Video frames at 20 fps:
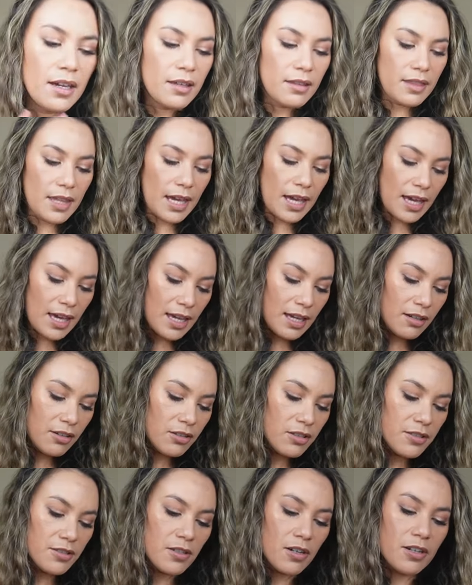The
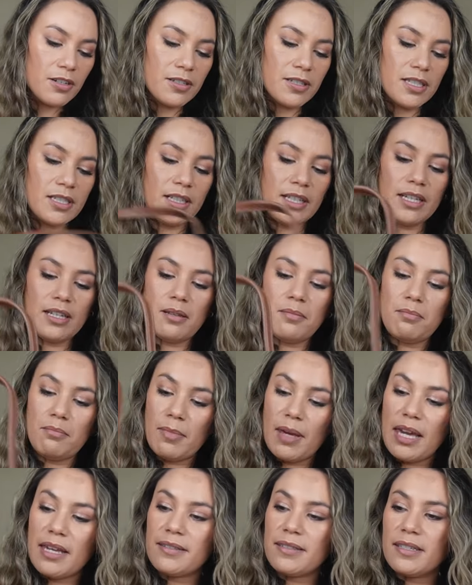handles are still in
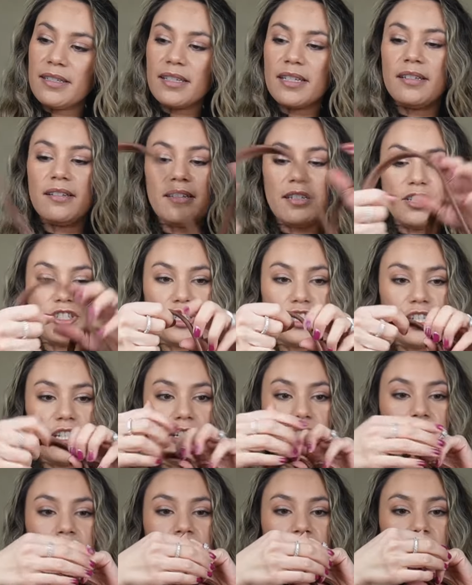amazing
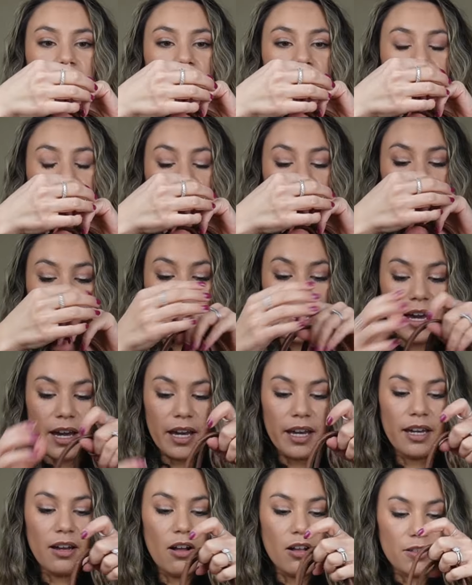condition. Like
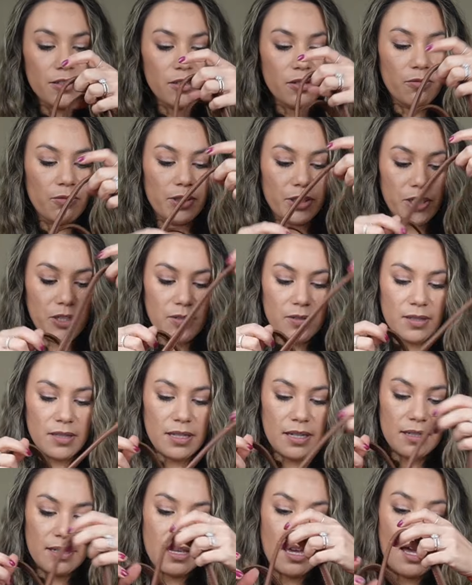I also will use
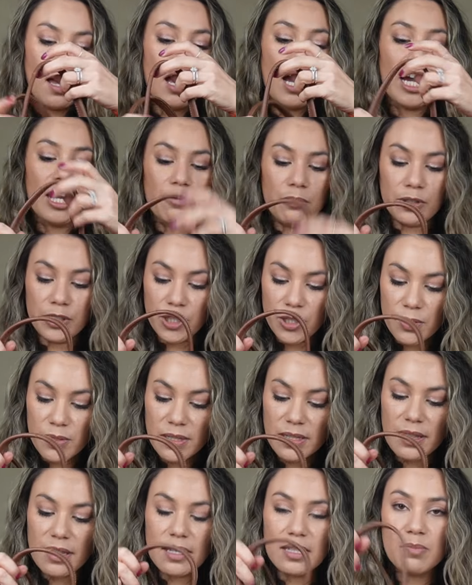this. I will
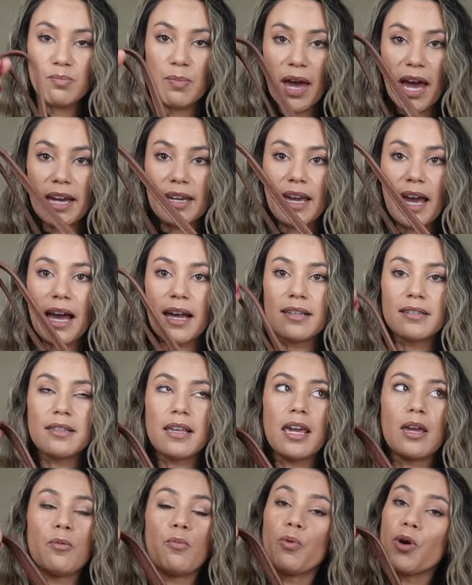use this bag as
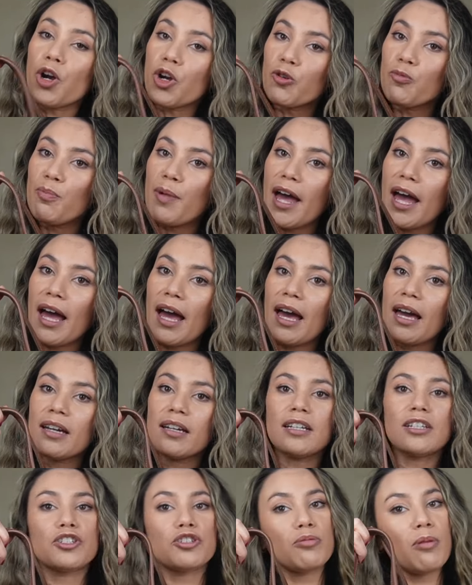a work bag,
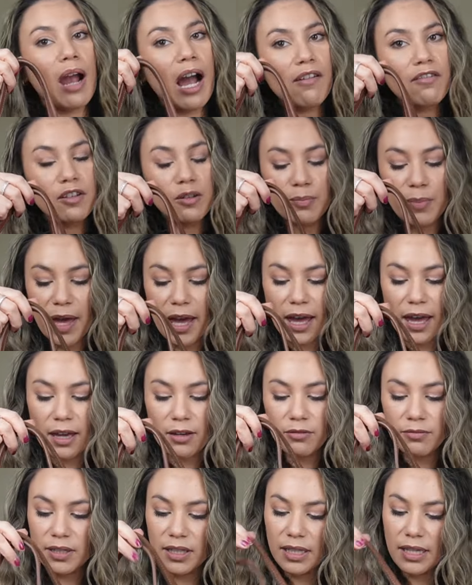a travel
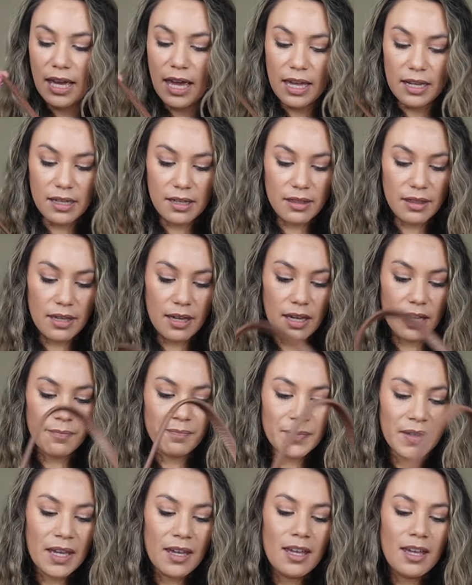bag, really anything.